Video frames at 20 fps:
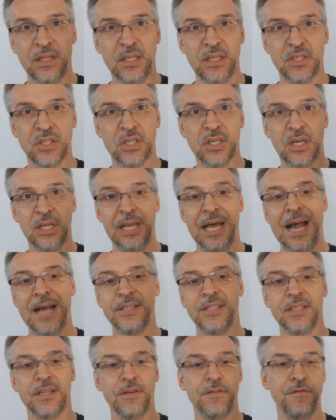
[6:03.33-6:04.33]
this
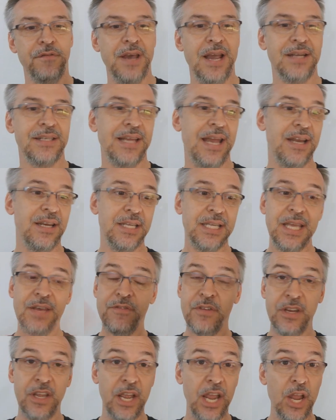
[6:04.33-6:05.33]
classic effect and
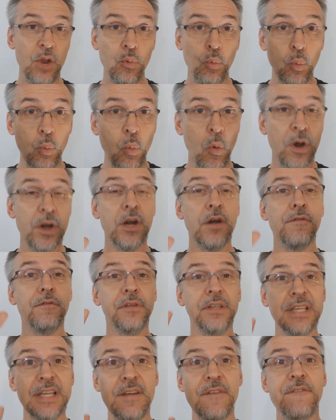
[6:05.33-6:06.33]
given it a
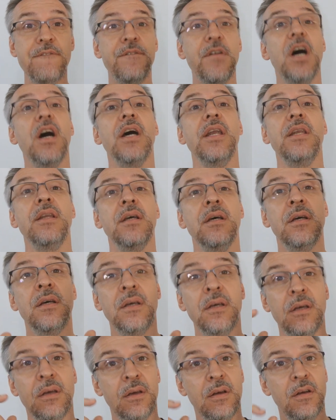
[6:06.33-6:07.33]
wonderfully fun
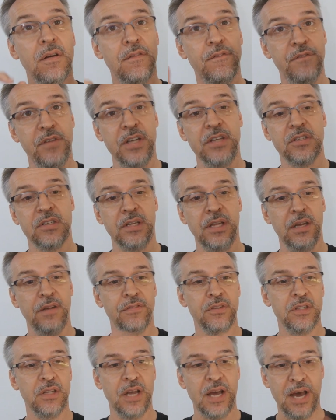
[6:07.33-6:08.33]

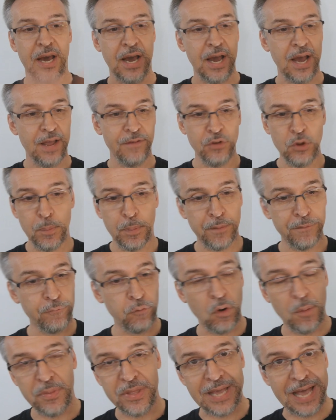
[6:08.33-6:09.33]
facelift. Uh, if you
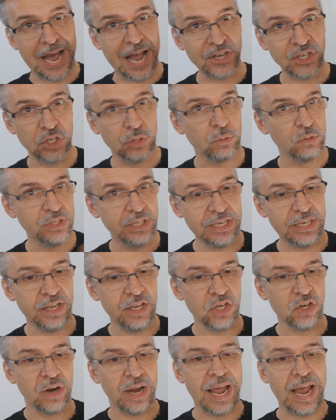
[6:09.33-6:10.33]
perform the Ashes routine
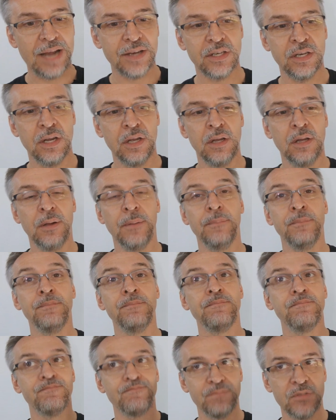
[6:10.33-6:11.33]
in your act,
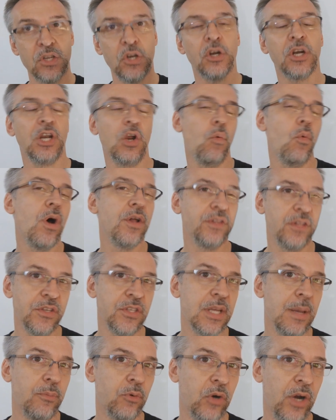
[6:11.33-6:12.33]
you're gonna want
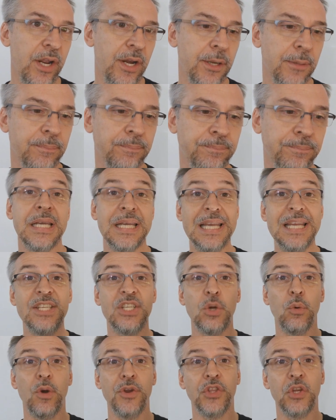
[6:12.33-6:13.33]
this upgrade.
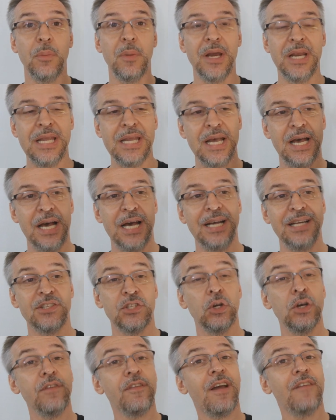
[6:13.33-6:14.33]
Is it worth your money? Uh, it's
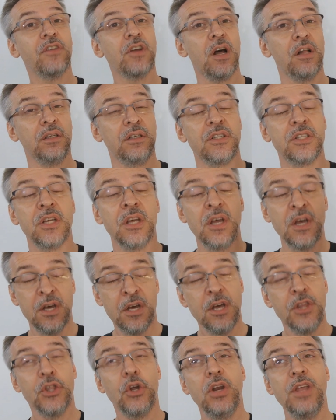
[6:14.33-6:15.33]
$35.
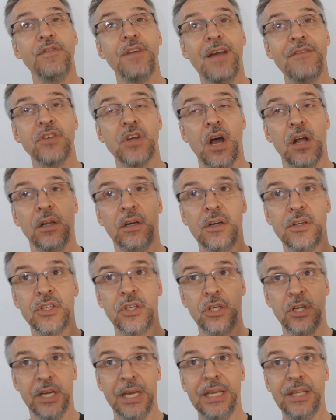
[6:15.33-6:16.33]

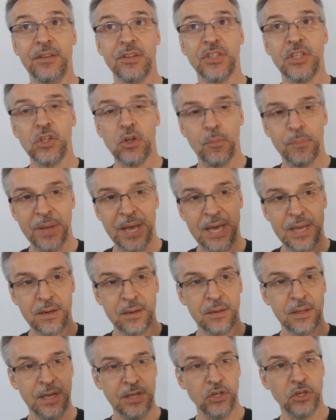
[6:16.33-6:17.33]
$35, you're getting the single
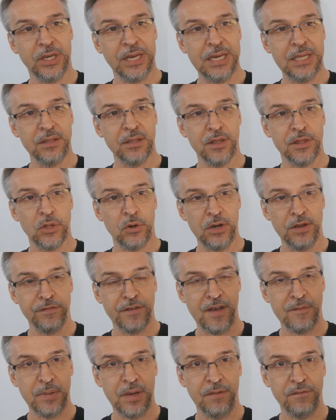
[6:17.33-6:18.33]
pen and you're getting the
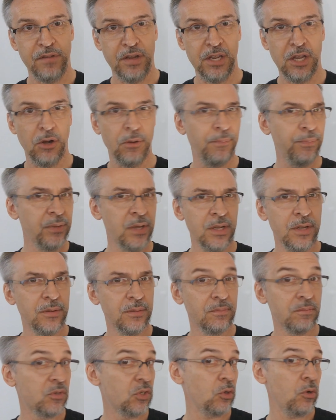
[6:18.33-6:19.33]
35 minute video.
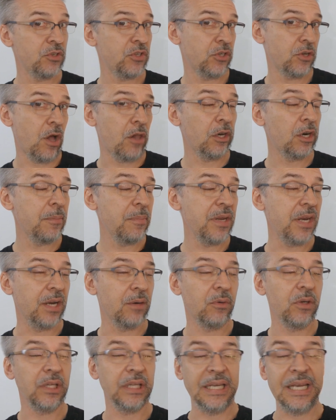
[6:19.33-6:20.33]
So it's a dollar a
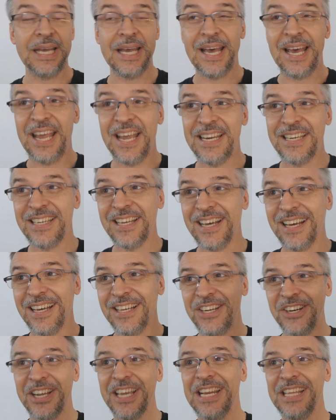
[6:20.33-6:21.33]
minute, really. And
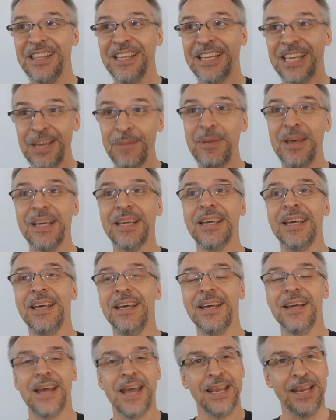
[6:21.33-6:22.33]
uh, you're getting the gimmick.
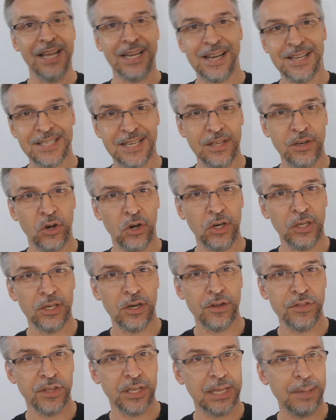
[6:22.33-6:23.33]
And like I said
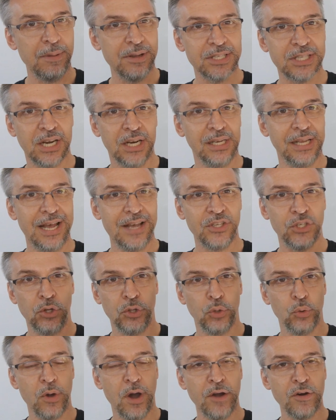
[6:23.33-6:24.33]
earlier, the gimmick's gonna last
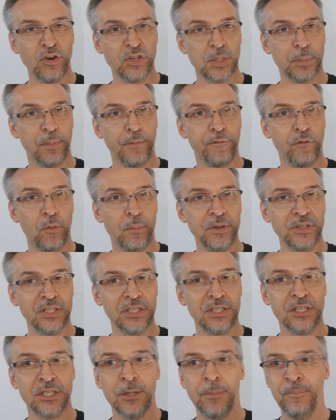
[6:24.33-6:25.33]
you through hundreds of
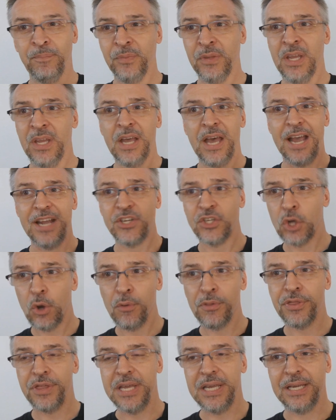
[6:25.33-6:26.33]
performances. I
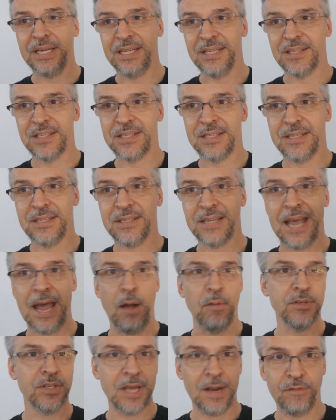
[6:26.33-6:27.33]
don't think it's
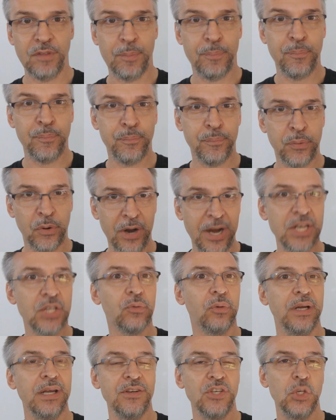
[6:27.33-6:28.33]
outside of the
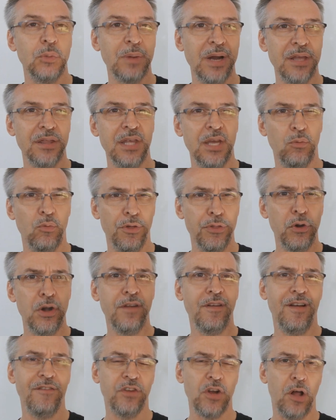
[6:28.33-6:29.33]
price range. You might think, well,
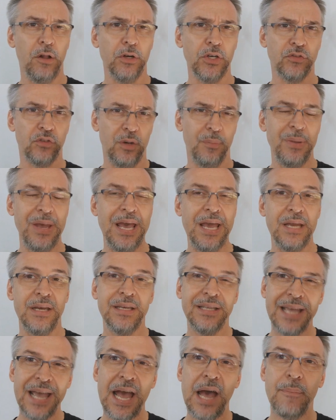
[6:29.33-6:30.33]
$35 for a
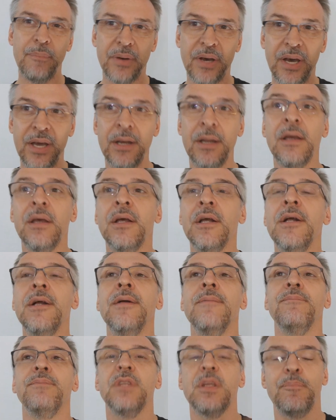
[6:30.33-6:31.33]
pen. Yeah, but
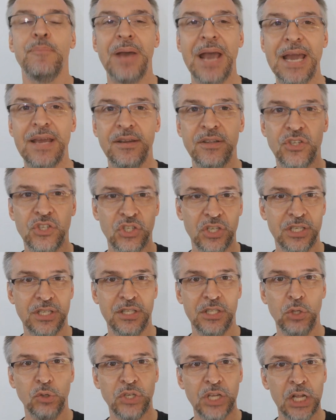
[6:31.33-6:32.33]
the pen is just
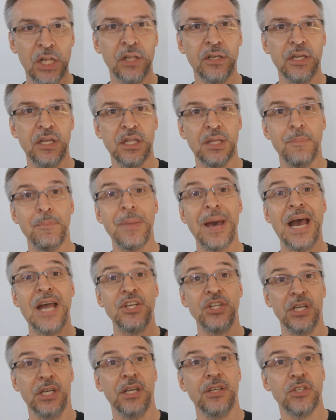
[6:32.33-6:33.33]
the utility. The
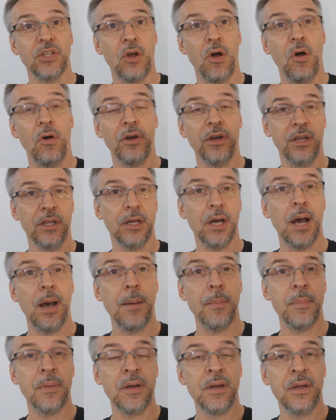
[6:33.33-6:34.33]
magic is all gonna
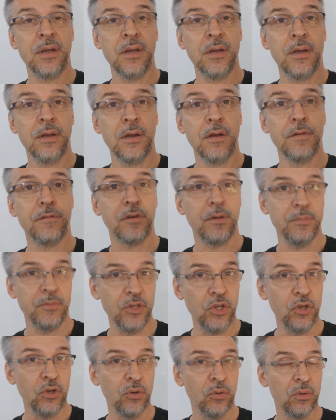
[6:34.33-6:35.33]
come from
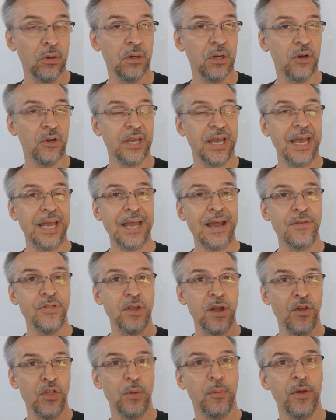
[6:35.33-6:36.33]
you, okay? And
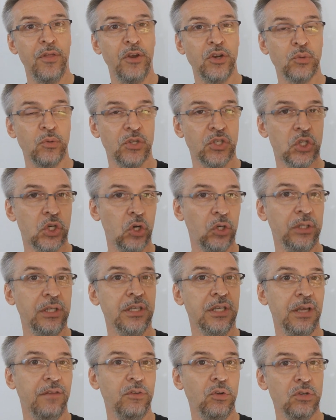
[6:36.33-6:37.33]
the other brothers will
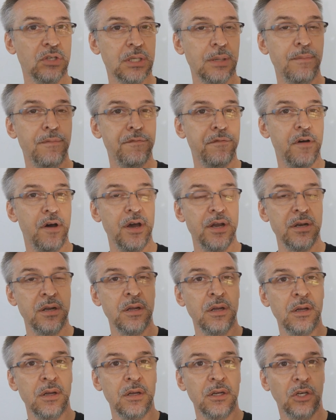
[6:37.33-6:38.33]
certainly give you some fun,
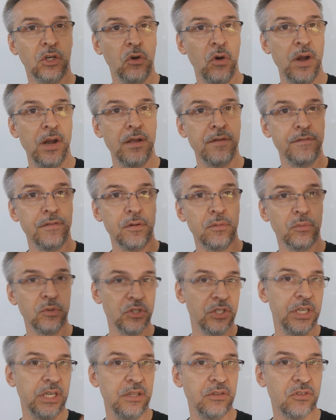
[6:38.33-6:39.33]
creative
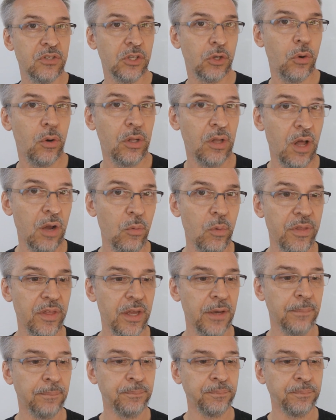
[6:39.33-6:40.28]
routines to go along with it.